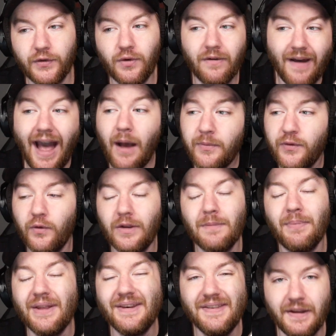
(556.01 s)
who have absolutely
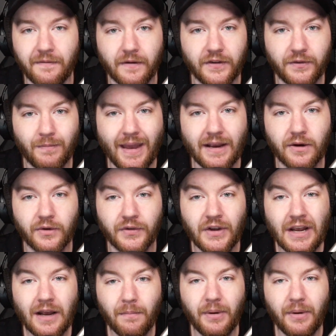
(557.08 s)
been difference makers,